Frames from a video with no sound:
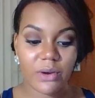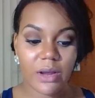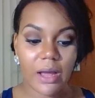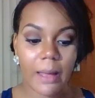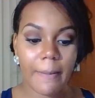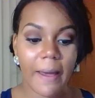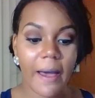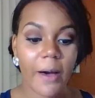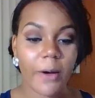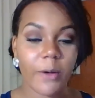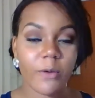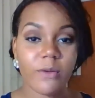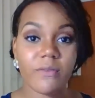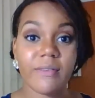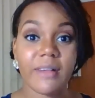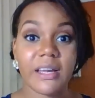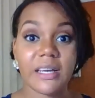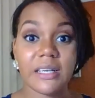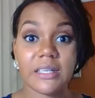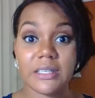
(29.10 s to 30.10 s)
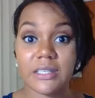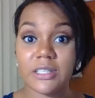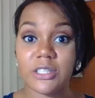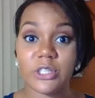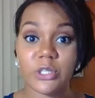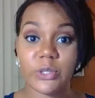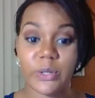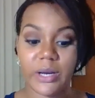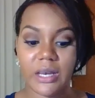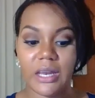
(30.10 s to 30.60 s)
about flight attendant
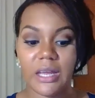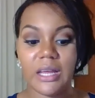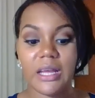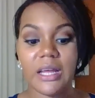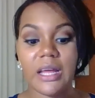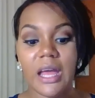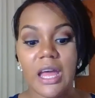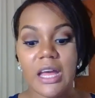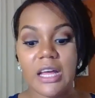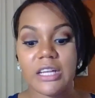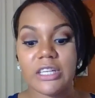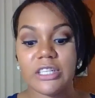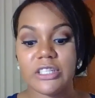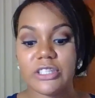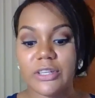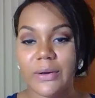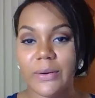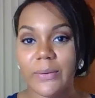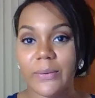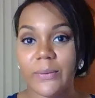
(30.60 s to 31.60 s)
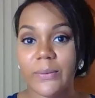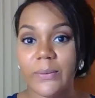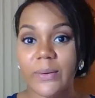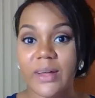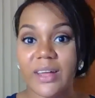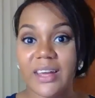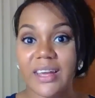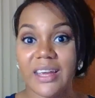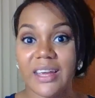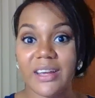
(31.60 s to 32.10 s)
training. So
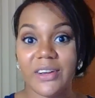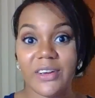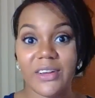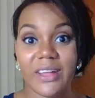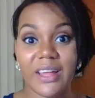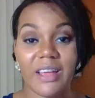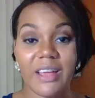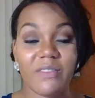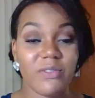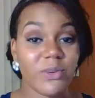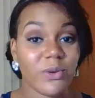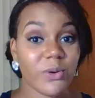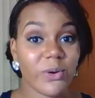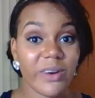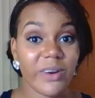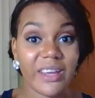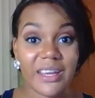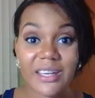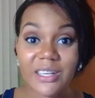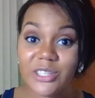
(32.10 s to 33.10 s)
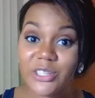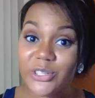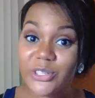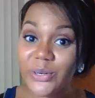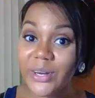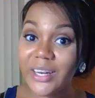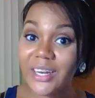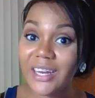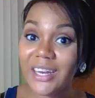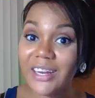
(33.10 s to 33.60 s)
again, if you're in
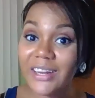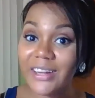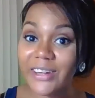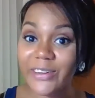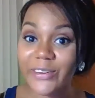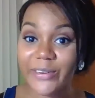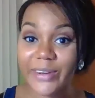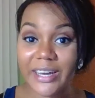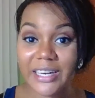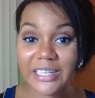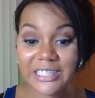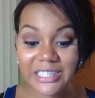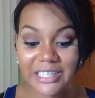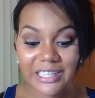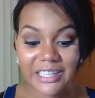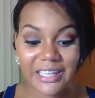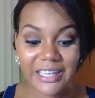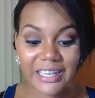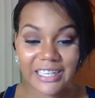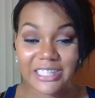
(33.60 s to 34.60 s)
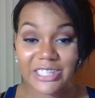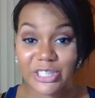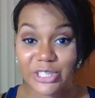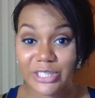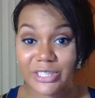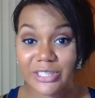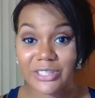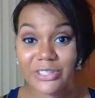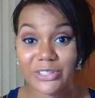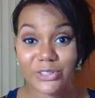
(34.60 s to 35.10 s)
training,
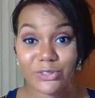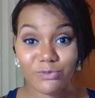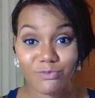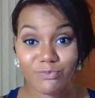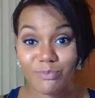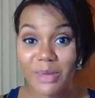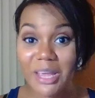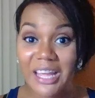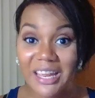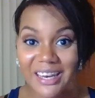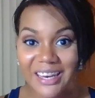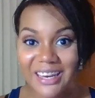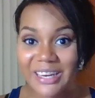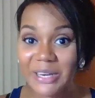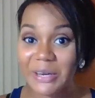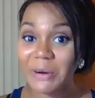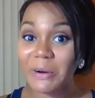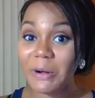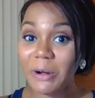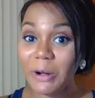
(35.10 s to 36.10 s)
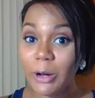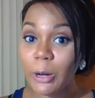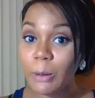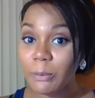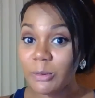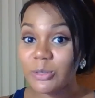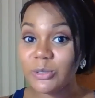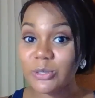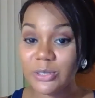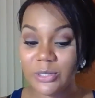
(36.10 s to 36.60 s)
congratulations, you made it. You're
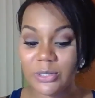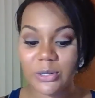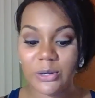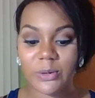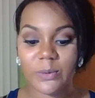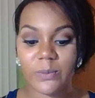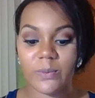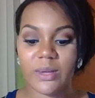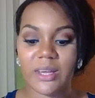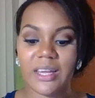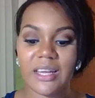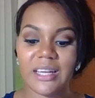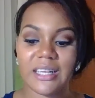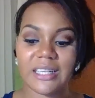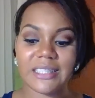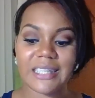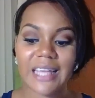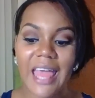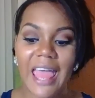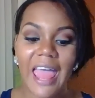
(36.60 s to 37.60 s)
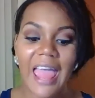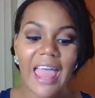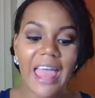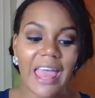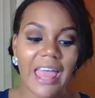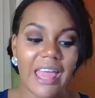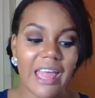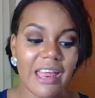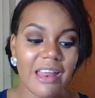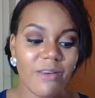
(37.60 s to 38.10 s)
almost to your wings,
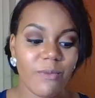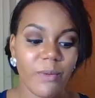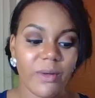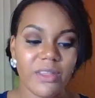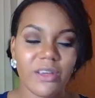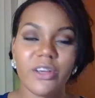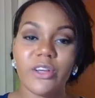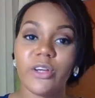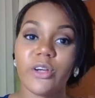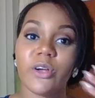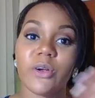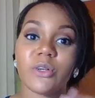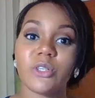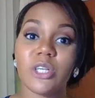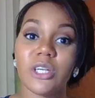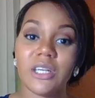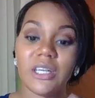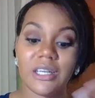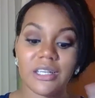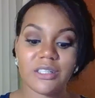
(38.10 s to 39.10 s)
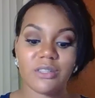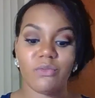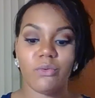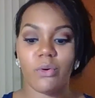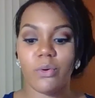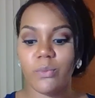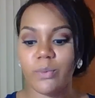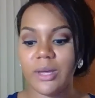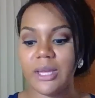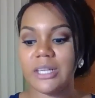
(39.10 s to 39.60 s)
and whether your training is
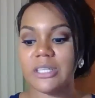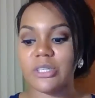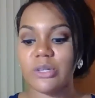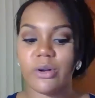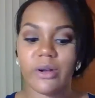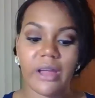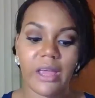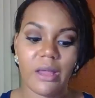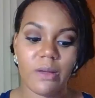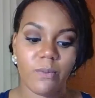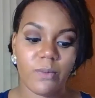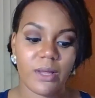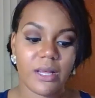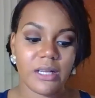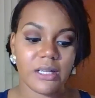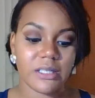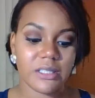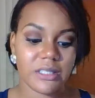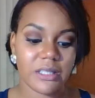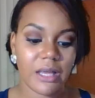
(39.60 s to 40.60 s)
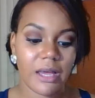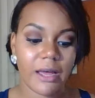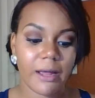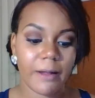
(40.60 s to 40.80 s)
4 weeks or 8 weeks,